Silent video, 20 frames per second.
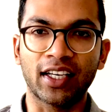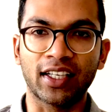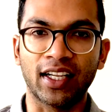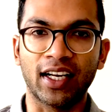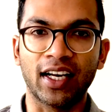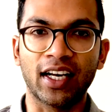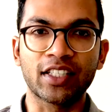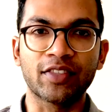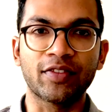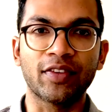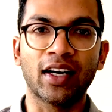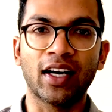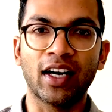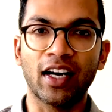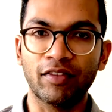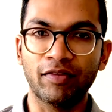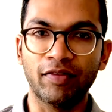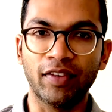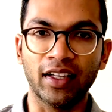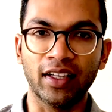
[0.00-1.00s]
class for
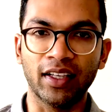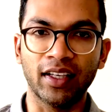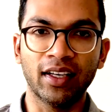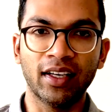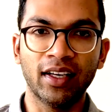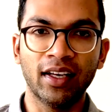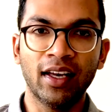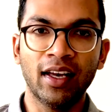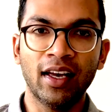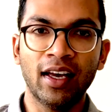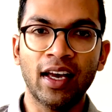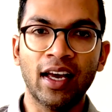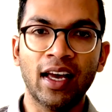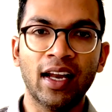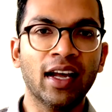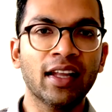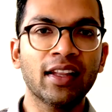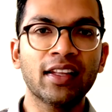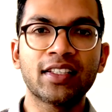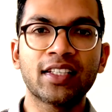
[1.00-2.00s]
heart failure, and
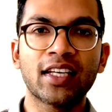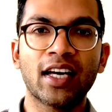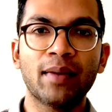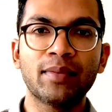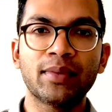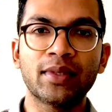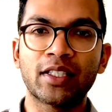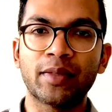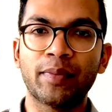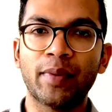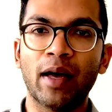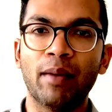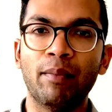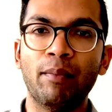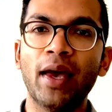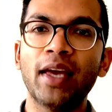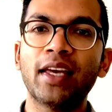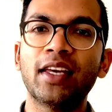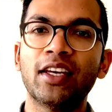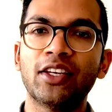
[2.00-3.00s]
other times it's about
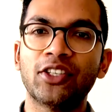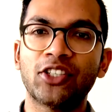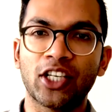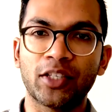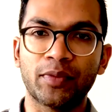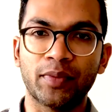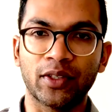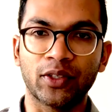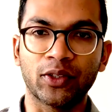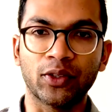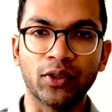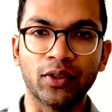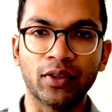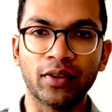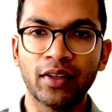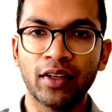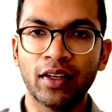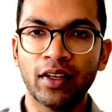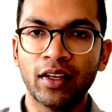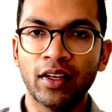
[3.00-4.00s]
making a judgment call.
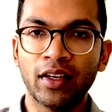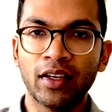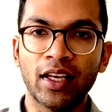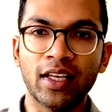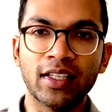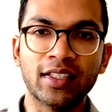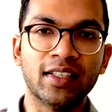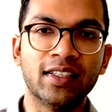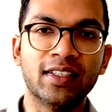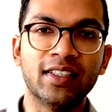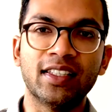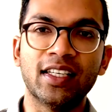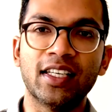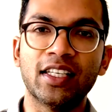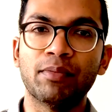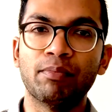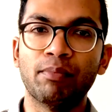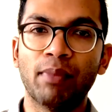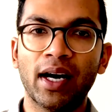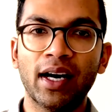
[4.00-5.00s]
Is the
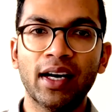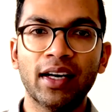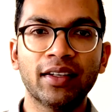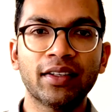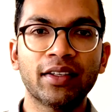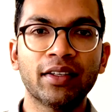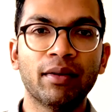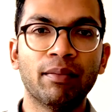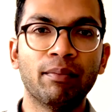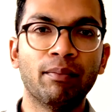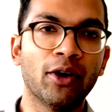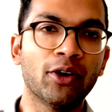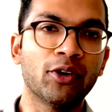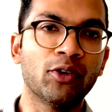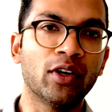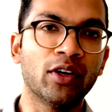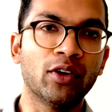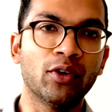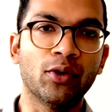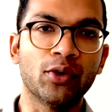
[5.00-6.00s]
disease mild,
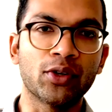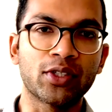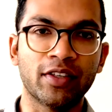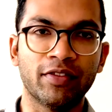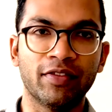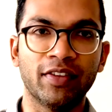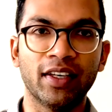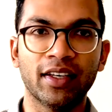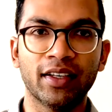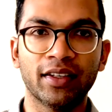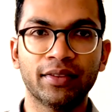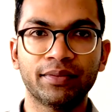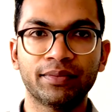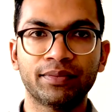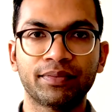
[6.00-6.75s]
moderate or severe?